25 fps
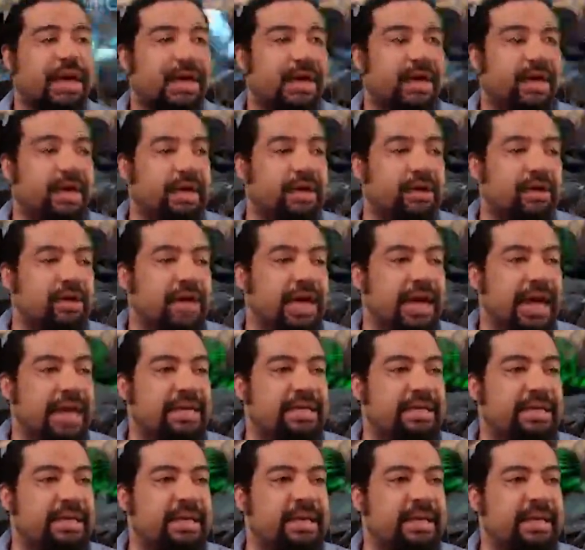of get a good
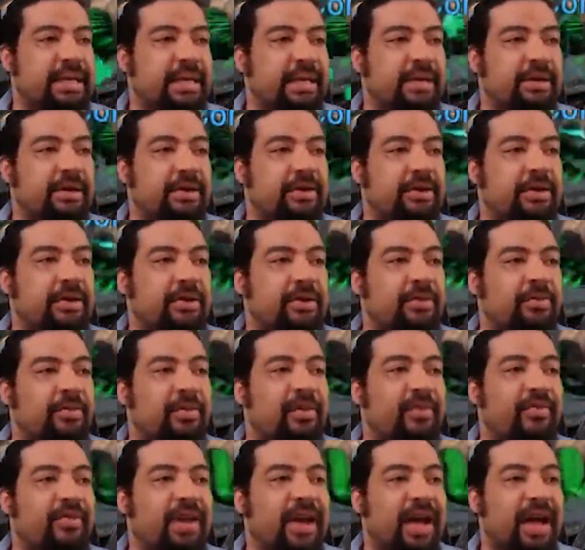idea here.
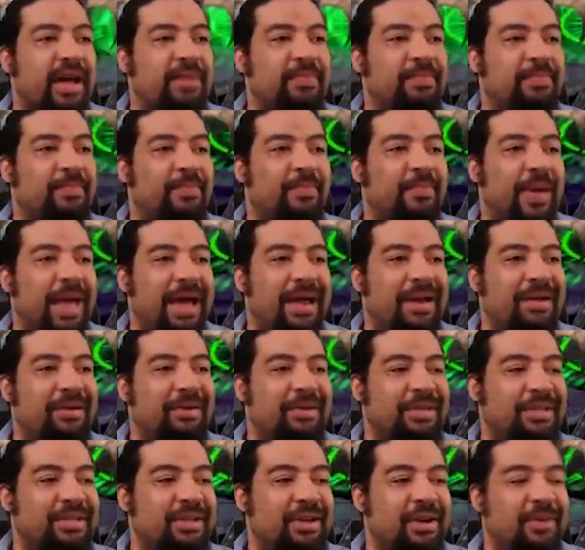We've got Bad
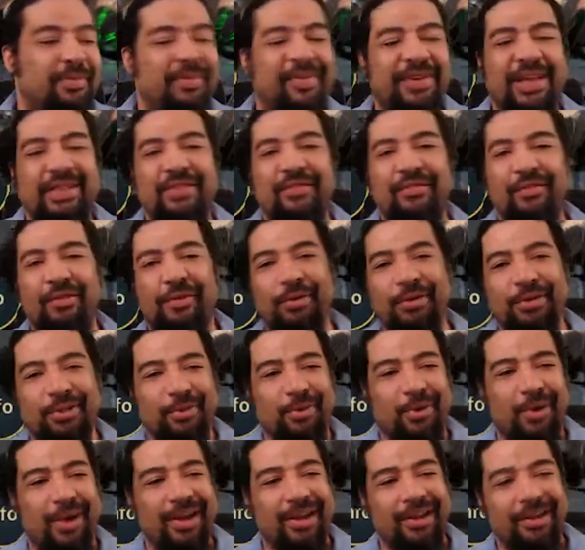Alcazar, we've got the full
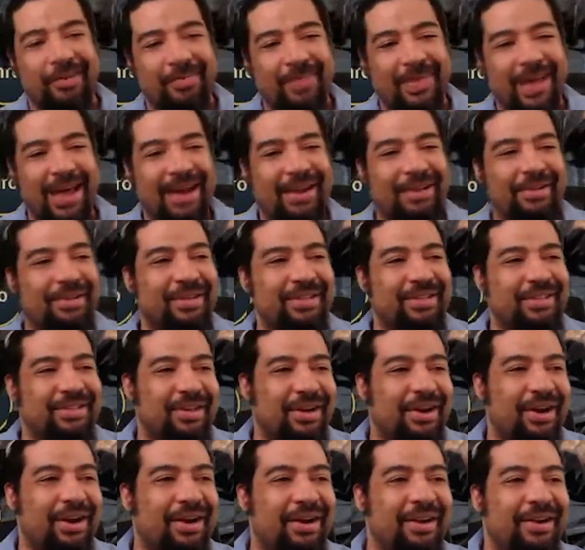squad here. Bad
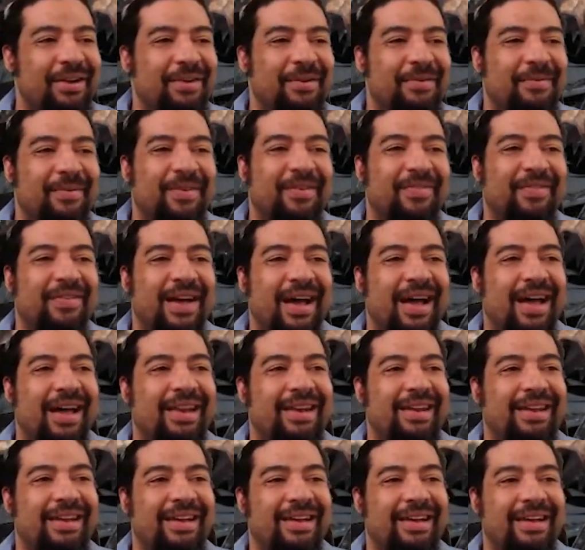Alcazar, we've
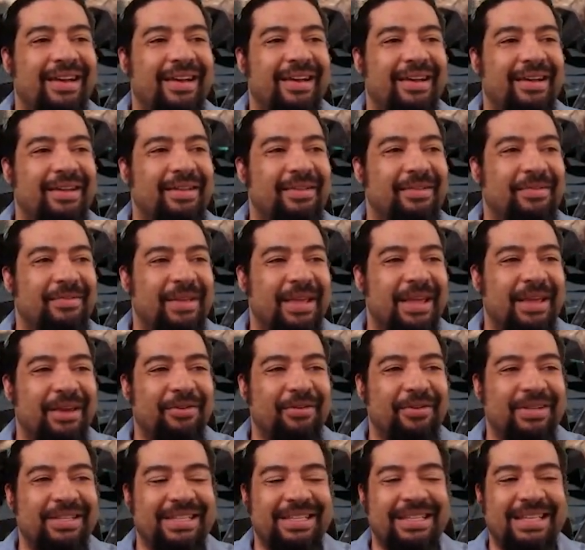got
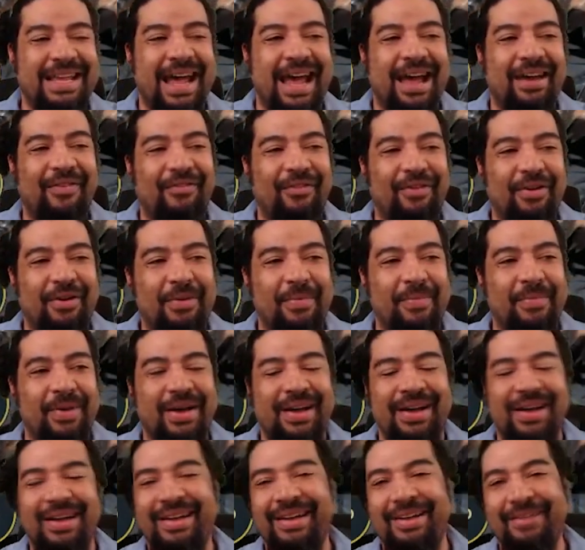increased attack from
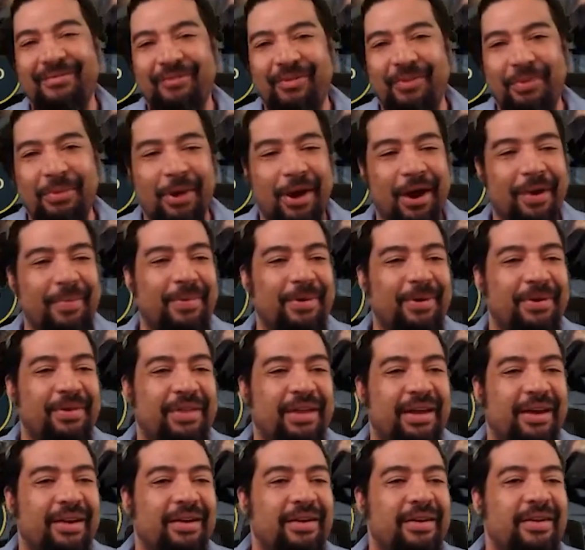Arbiter
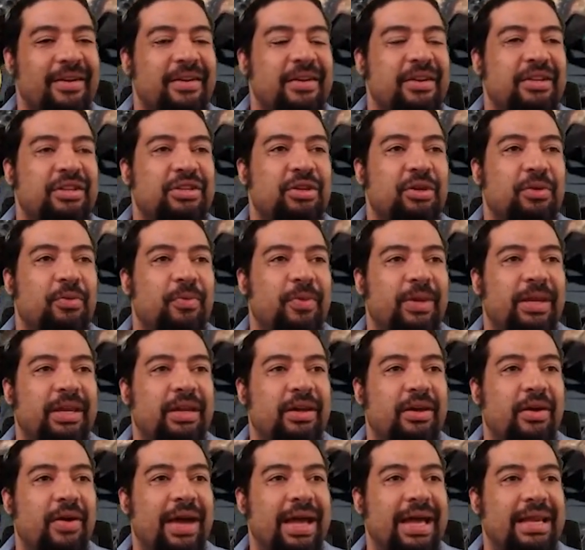there. So we can
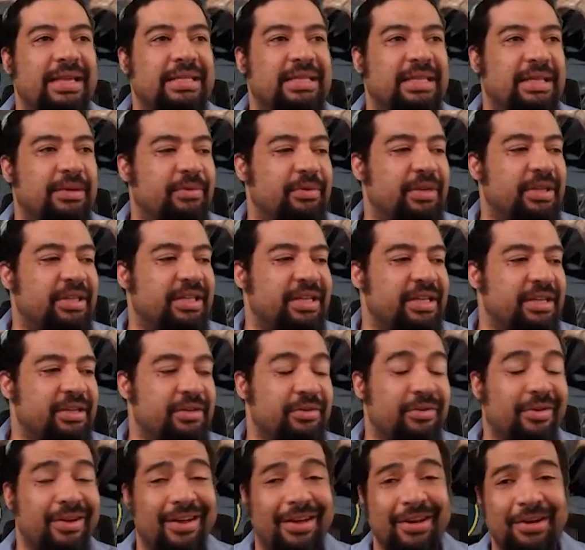go ahead and see what he's going to
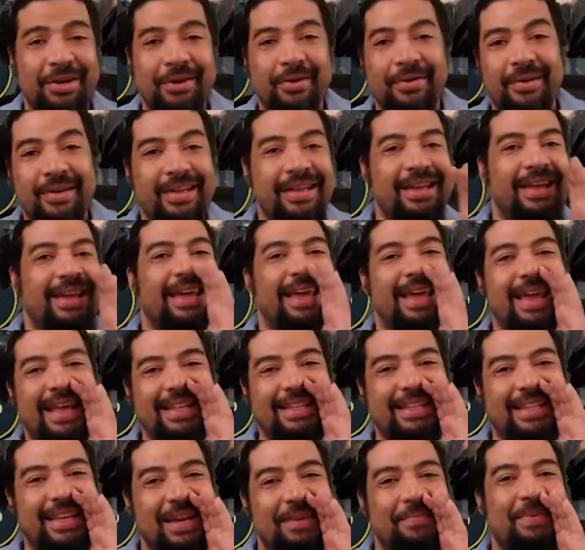do on auto.
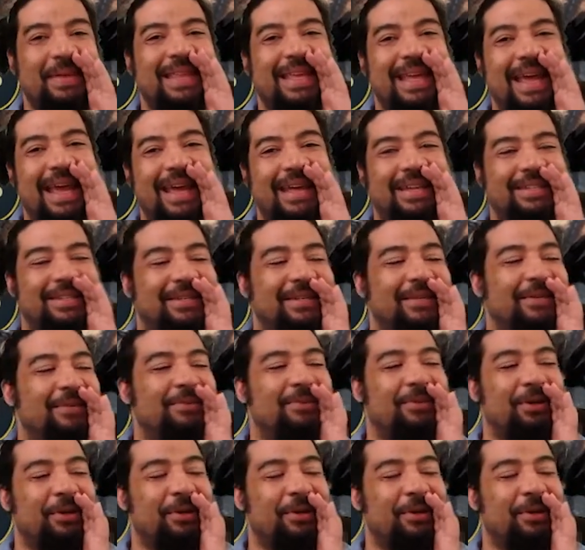It's going to be the A2,